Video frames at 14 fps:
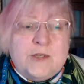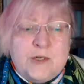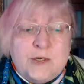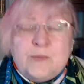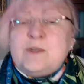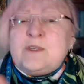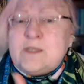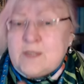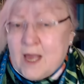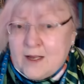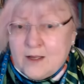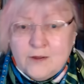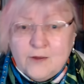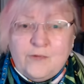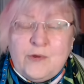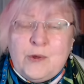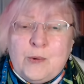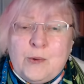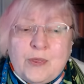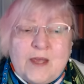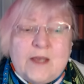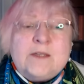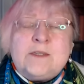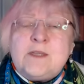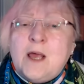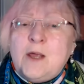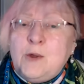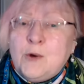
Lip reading: to cycle a few things that